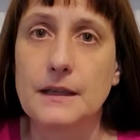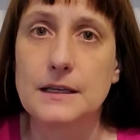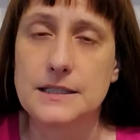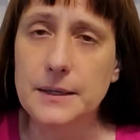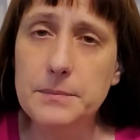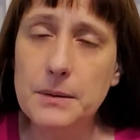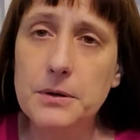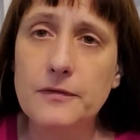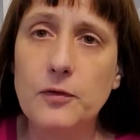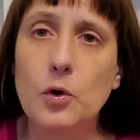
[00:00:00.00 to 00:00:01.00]
Tip
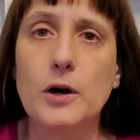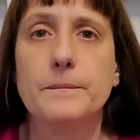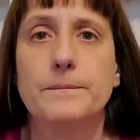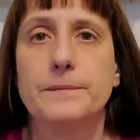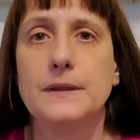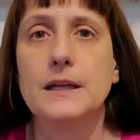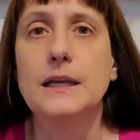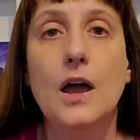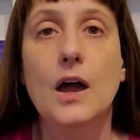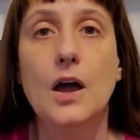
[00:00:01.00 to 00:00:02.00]
number 4.
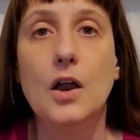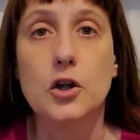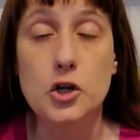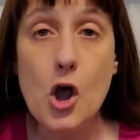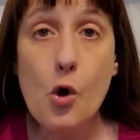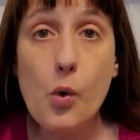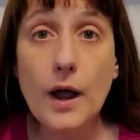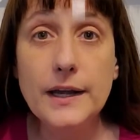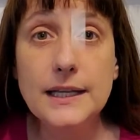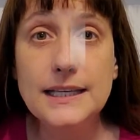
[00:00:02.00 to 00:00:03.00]
No
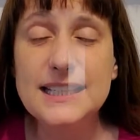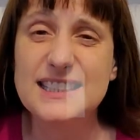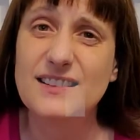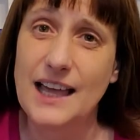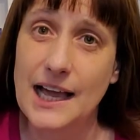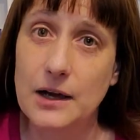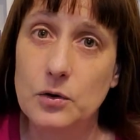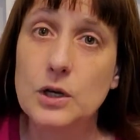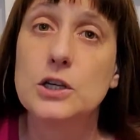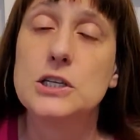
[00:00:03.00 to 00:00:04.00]
one is
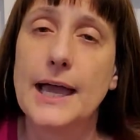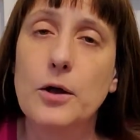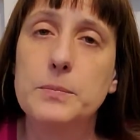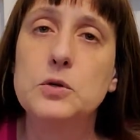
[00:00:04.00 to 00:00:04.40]
allowed to help you